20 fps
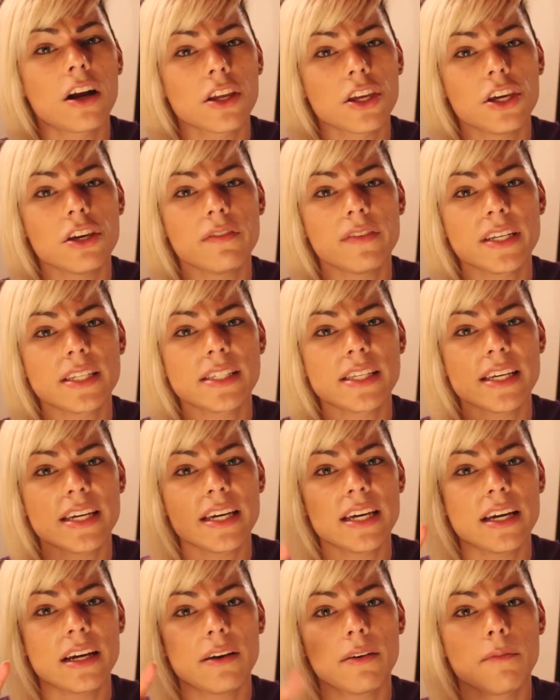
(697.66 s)
on
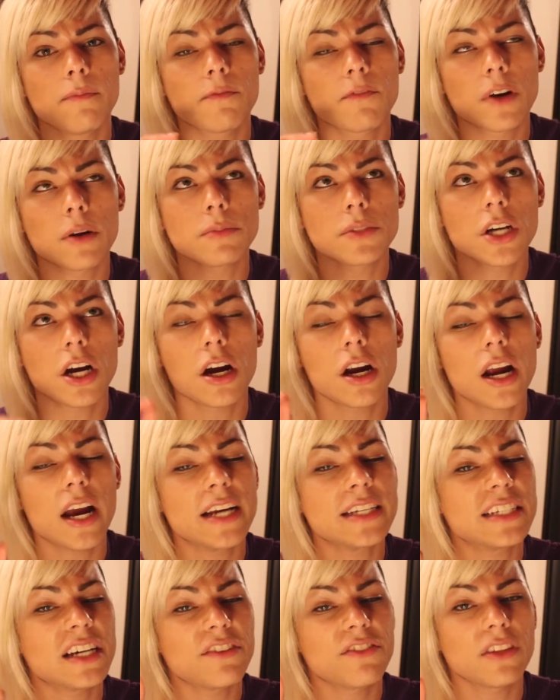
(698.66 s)
QVC from Tarte,
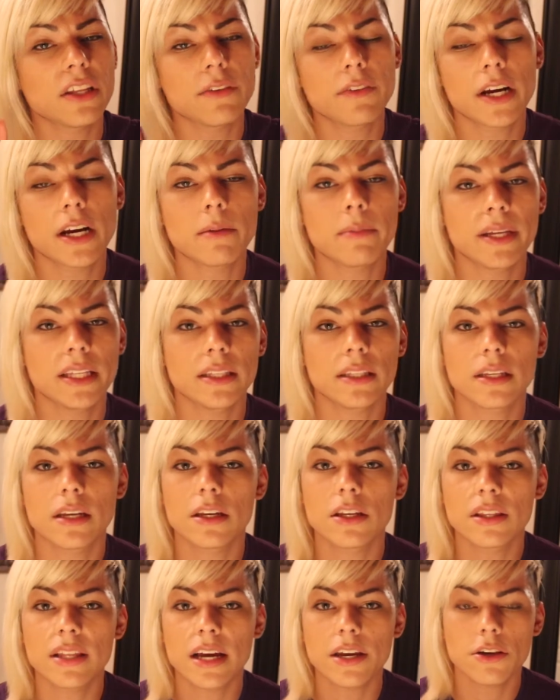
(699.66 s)
I definitely recommend
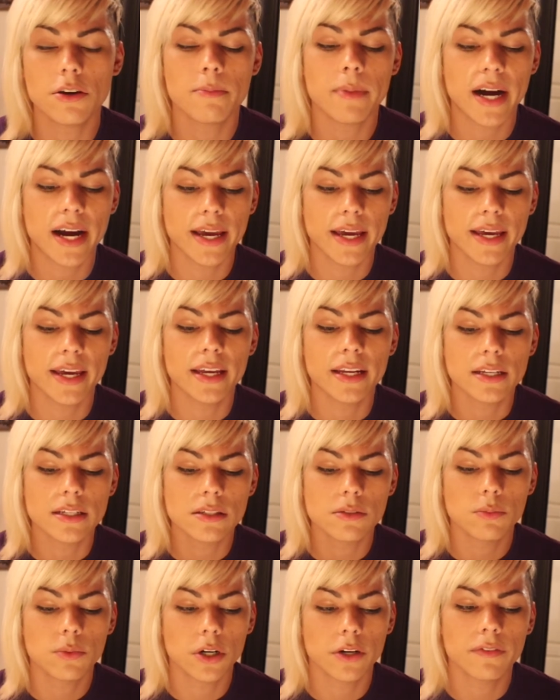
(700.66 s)
that you buy it. It
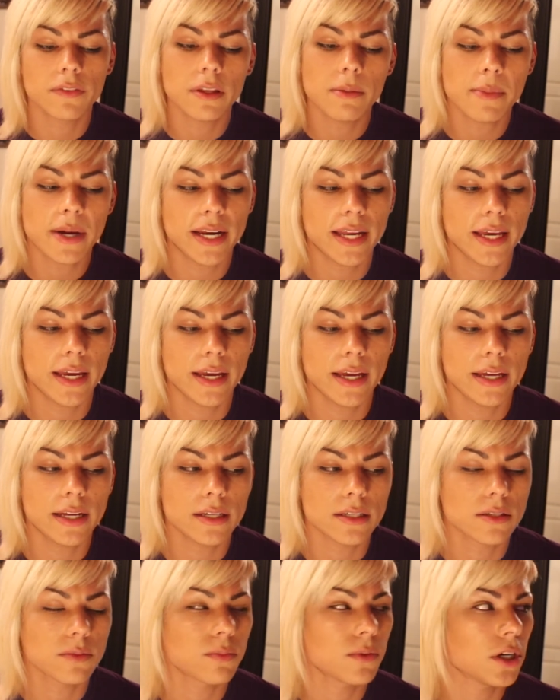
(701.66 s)
is worth the money. It
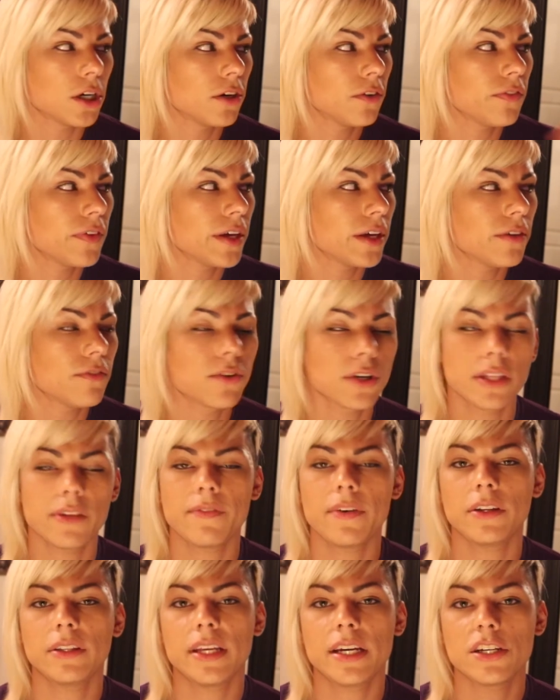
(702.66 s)
is worth it for the
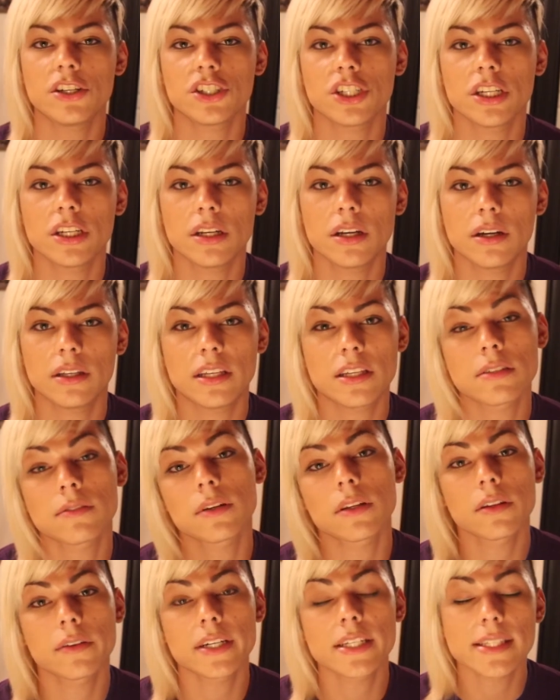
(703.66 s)
foundation. That's
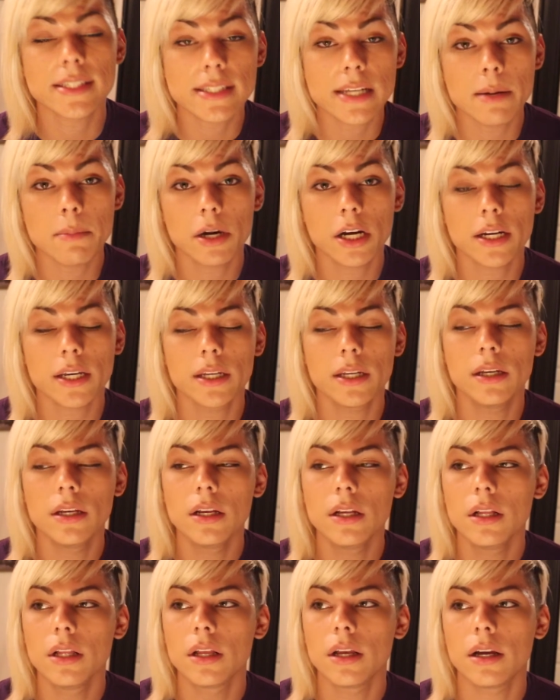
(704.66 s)
one of the reasons I bought it.
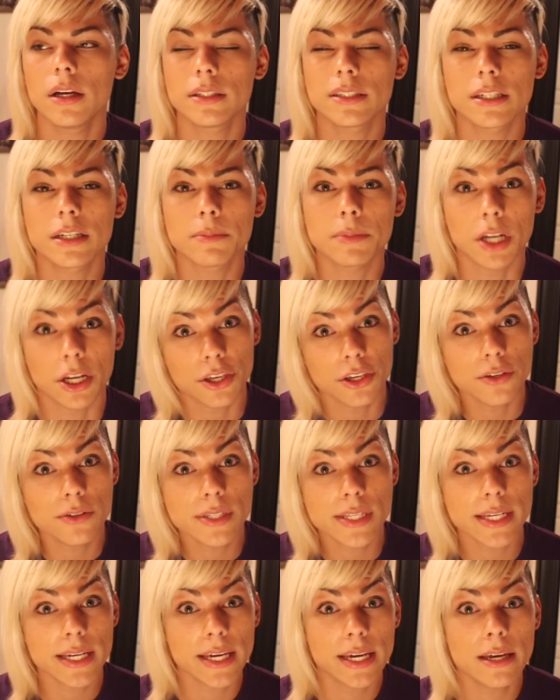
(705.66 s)
Ended up not
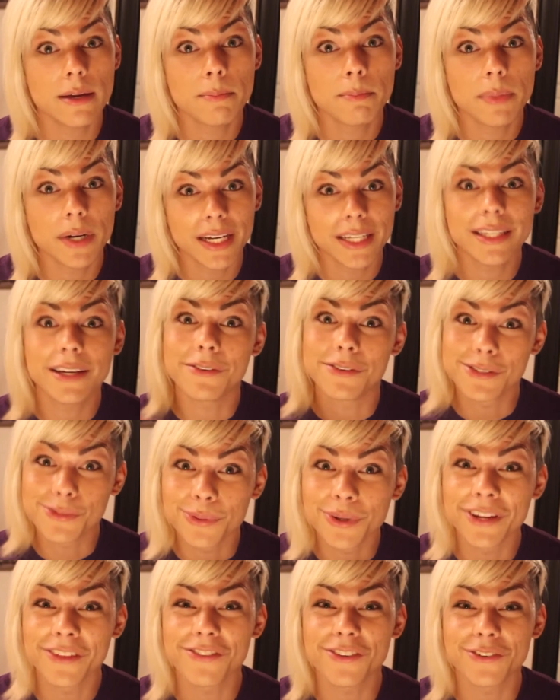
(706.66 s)
using it, but that was
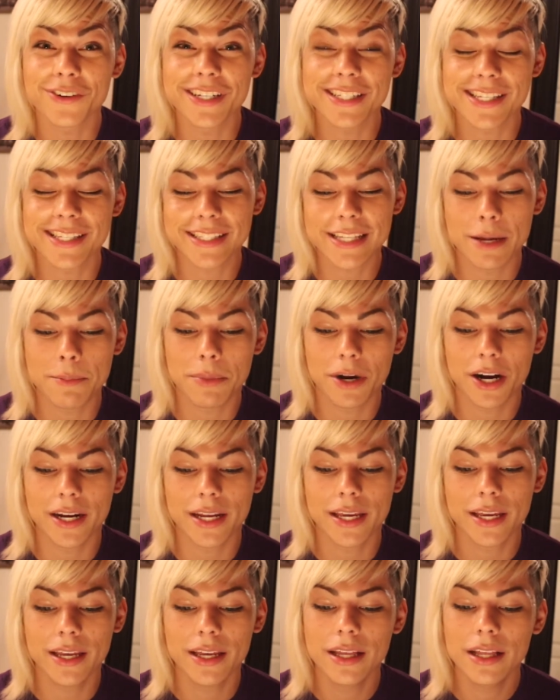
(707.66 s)
one of the reasons I bought
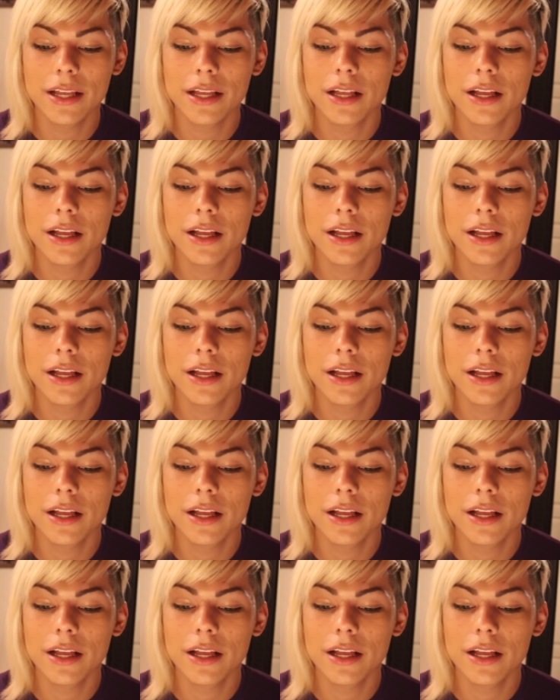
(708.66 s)
it.